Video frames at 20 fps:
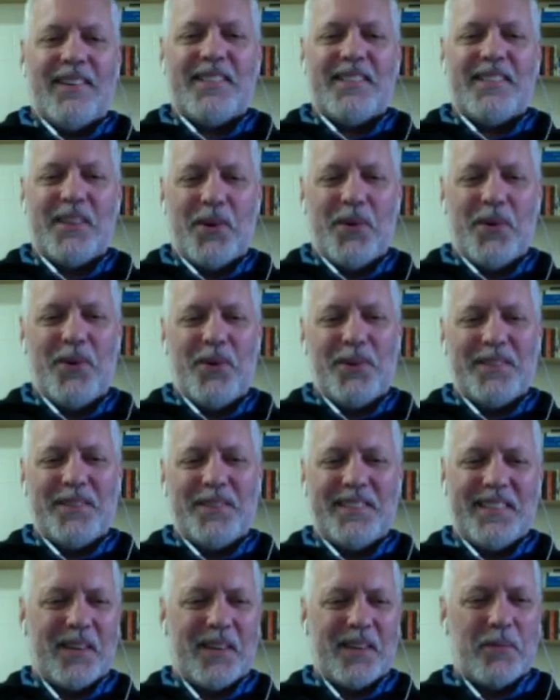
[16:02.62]
so we'll
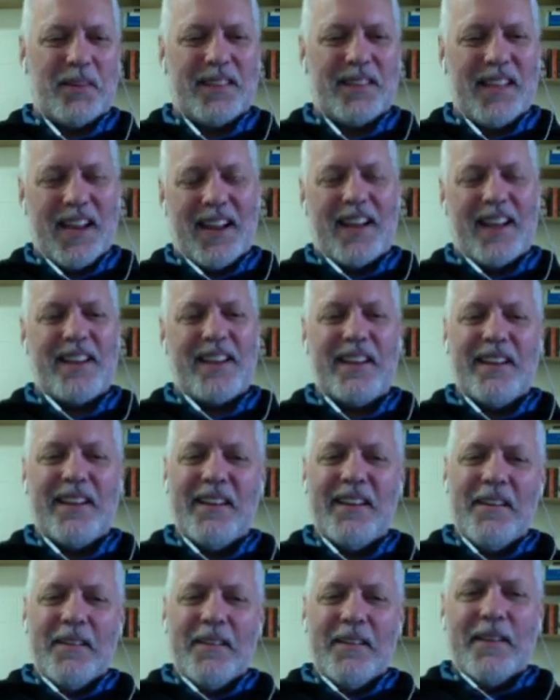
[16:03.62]
stick with that idea,
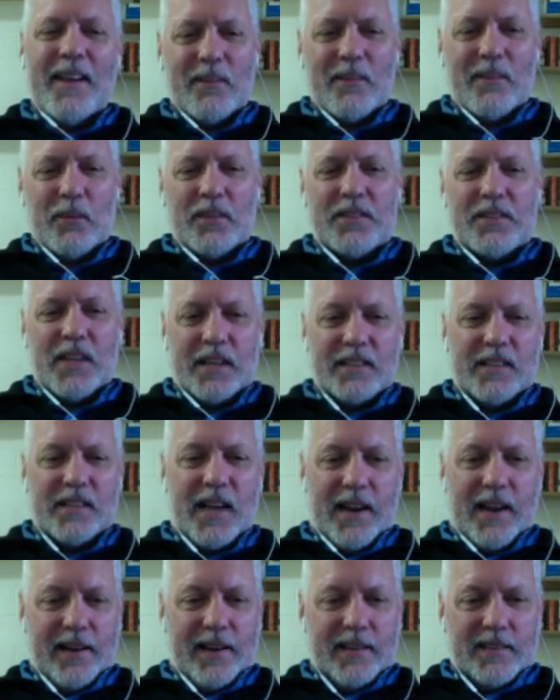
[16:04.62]
and we'll check
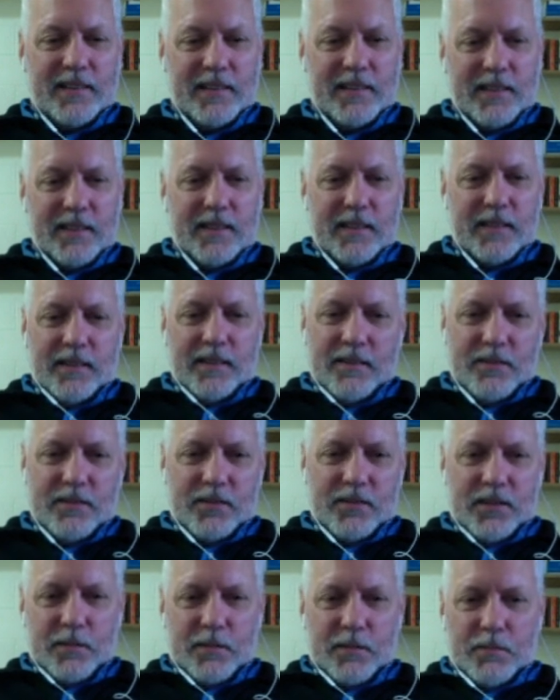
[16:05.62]
status.
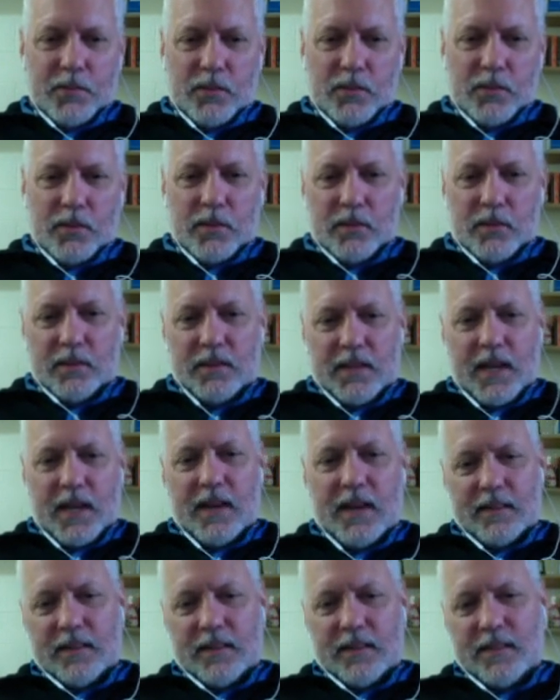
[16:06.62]
Z pool
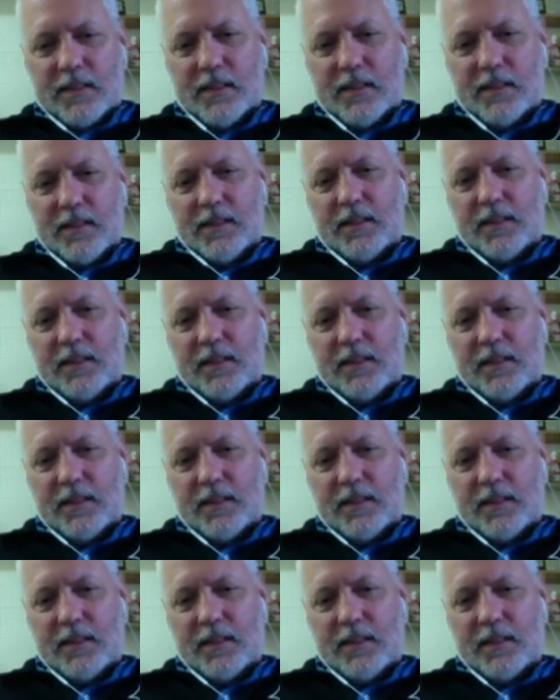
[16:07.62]
status.